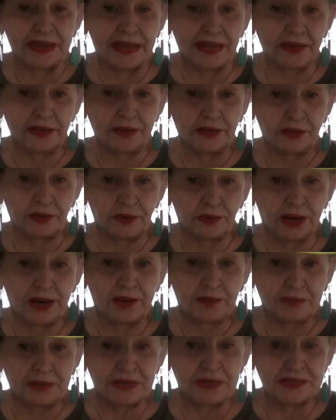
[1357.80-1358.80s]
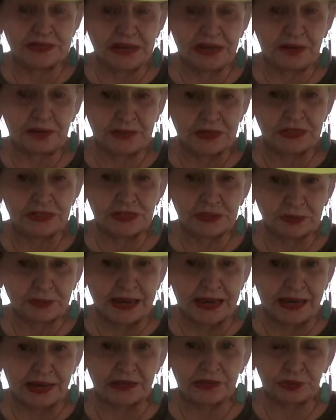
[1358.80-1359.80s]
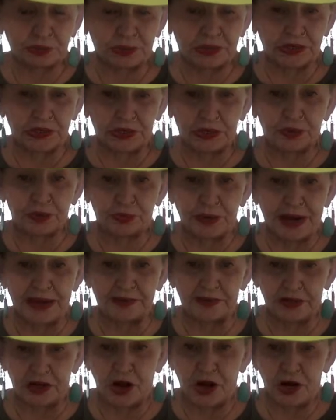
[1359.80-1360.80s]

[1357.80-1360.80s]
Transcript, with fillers: that note, I'm going to take Mr. Max and we're going to go ride the